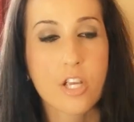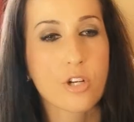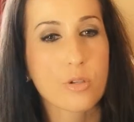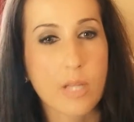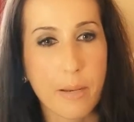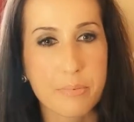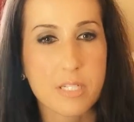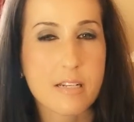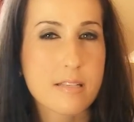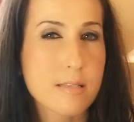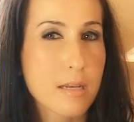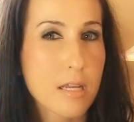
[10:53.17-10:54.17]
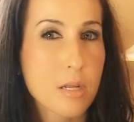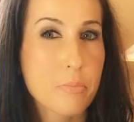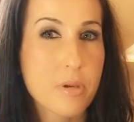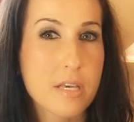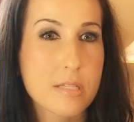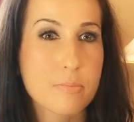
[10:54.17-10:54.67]
Your leptin isn't going to
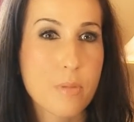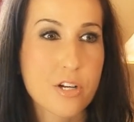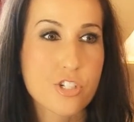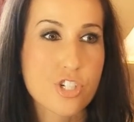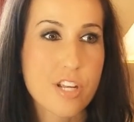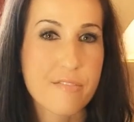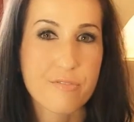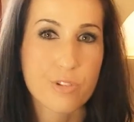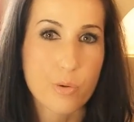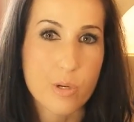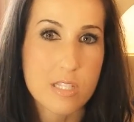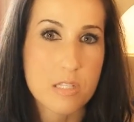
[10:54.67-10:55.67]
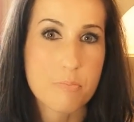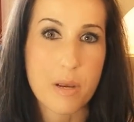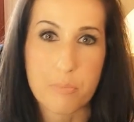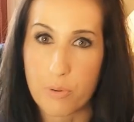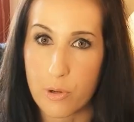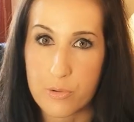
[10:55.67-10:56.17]
be as much influenced by
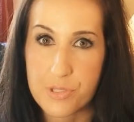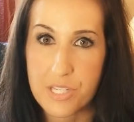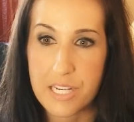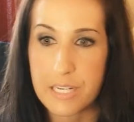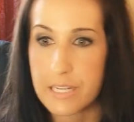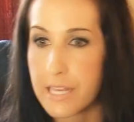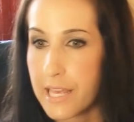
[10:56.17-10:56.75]
protein